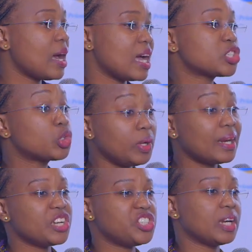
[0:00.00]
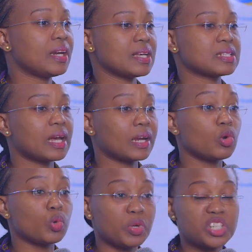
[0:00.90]
as twin agendas
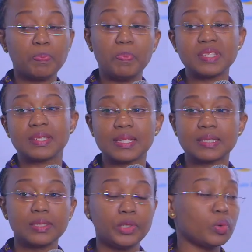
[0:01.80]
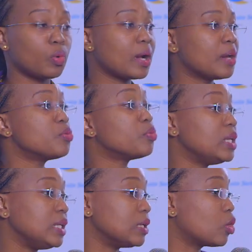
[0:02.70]
around which business, can
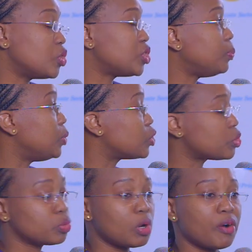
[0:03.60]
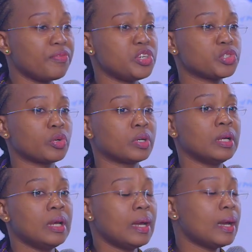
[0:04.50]
really contribute to our vision
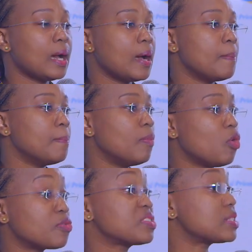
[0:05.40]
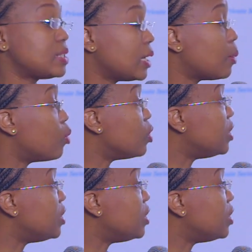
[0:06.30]
of sustainable